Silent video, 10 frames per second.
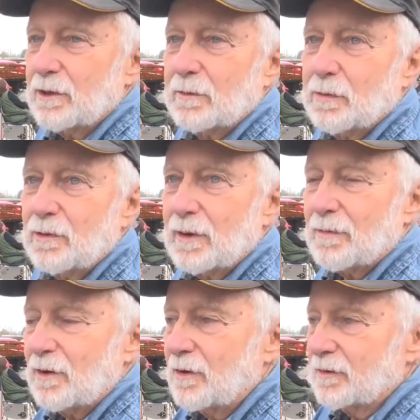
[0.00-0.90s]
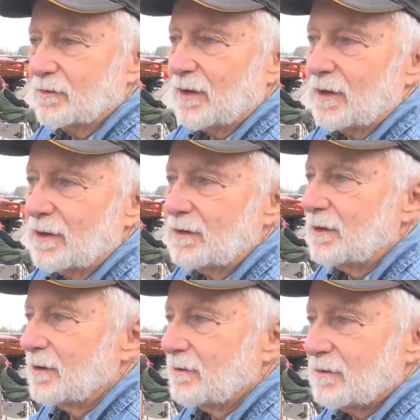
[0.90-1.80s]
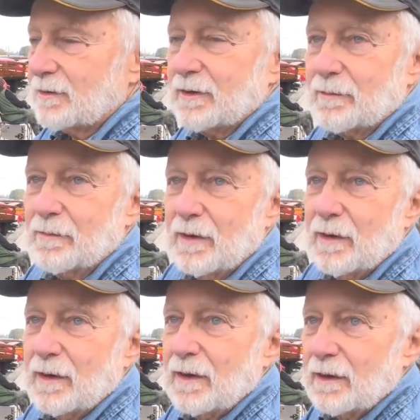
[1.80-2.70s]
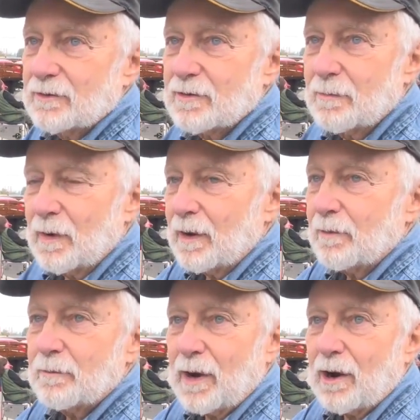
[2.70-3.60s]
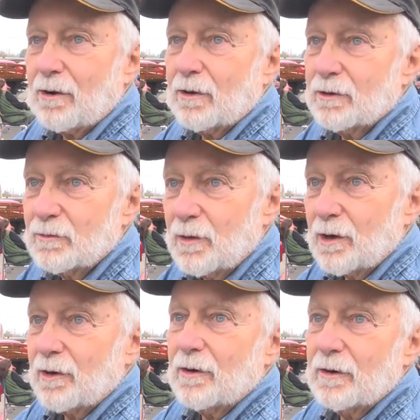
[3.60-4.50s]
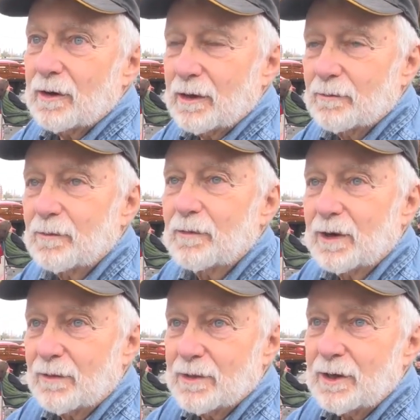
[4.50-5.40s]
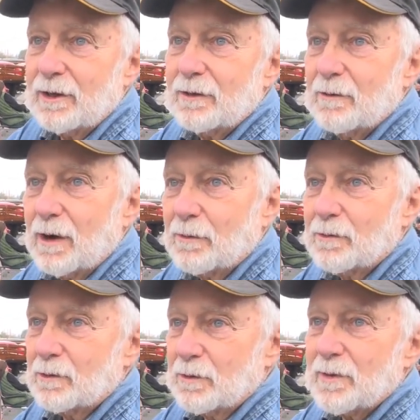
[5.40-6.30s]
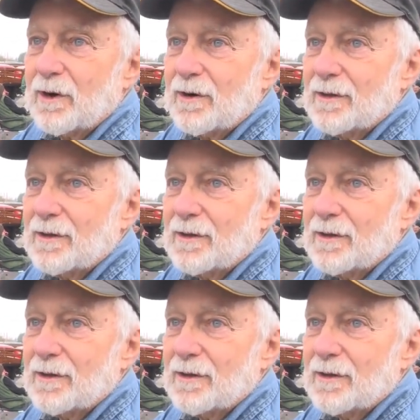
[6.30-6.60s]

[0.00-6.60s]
could pull up alongside any other ship and supply them power and water and whatever they need while we repaired